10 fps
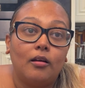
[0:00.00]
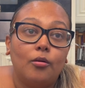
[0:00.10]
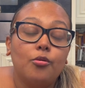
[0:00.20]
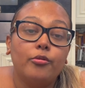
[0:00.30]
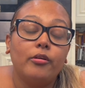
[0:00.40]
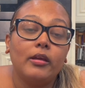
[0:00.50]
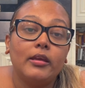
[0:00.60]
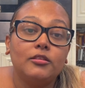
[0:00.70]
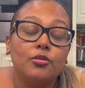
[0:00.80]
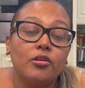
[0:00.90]
who
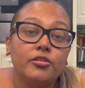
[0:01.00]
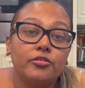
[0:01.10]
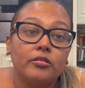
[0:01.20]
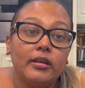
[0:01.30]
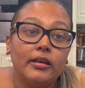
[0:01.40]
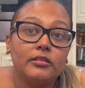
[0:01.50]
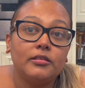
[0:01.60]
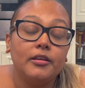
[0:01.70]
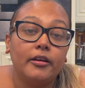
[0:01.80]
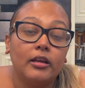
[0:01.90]
is going through
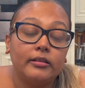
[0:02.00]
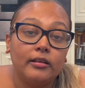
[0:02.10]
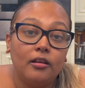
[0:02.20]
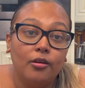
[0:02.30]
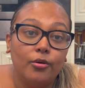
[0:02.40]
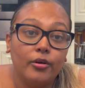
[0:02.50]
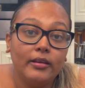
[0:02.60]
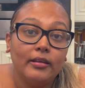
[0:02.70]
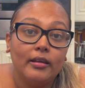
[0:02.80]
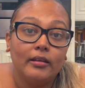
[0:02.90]
this, you're not
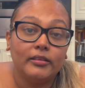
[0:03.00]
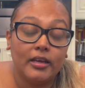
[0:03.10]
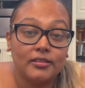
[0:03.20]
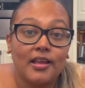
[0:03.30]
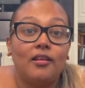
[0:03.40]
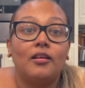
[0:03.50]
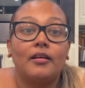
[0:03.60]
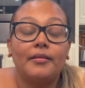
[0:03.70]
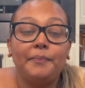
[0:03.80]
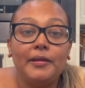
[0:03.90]
alone. There's a
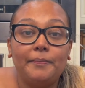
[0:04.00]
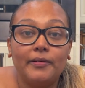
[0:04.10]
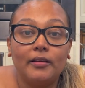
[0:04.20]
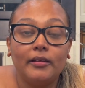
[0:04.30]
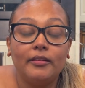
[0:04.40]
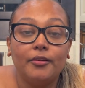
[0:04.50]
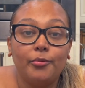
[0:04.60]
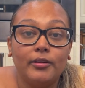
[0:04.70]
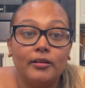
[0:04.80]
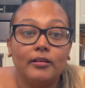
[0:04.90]
lot of people in the
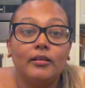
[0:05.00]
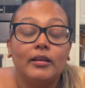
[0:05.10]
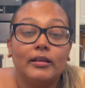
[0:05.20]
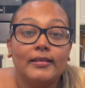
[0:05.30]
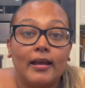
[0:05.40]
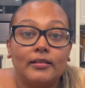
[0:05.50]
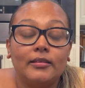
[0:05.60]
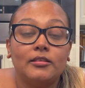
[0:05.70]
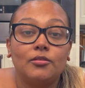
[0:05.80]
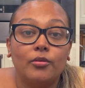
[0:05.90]
world that
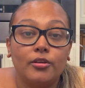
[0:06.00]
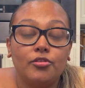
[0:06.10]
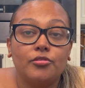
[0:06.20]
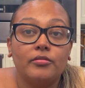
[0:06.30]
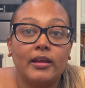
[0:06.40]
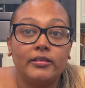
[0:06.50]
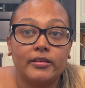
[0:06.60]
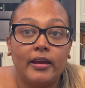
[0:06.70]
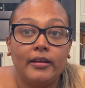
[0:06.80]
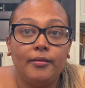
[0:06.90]
is going through
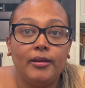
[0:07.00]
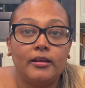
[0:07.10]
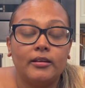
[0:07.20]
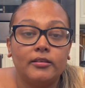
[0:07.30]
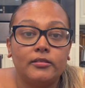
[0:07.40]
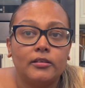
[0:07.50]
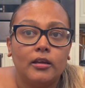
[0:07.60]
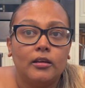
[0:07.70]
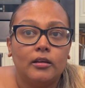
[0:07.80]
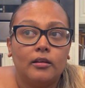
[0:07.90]
anxiety because,
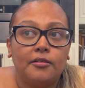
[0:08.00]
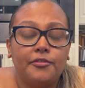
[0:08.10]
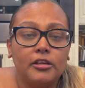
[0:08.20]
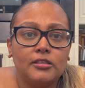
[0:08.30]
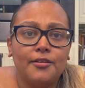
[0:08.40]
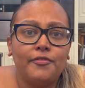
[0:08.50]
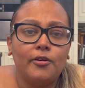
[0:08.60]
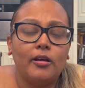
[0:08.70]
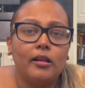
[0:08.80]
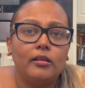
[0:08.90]
first of
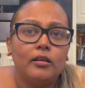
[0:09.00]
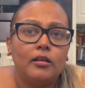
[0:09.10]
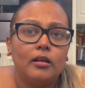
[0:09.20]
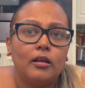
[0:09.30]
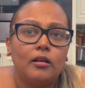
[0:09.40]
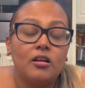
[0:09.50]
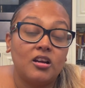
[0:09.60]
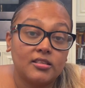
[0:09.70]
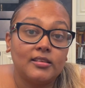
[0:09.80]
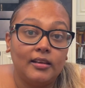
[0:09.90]
all,
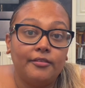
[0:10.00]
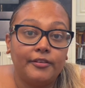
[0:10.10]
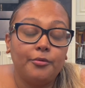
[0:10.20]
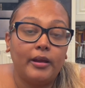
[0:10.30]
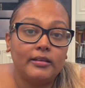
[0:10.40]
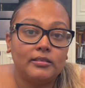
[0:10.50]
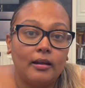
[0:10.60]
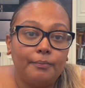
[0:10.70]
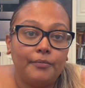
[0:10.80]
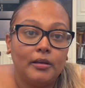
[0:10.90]
cost of living went
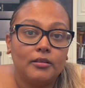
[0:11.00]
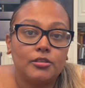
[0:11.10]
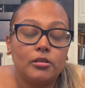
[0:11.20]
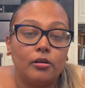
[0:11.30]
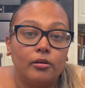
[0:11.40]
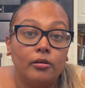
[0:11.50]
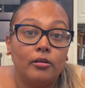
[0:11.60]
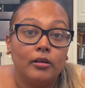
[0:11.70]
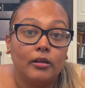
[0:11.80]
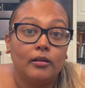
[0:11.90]
up. So,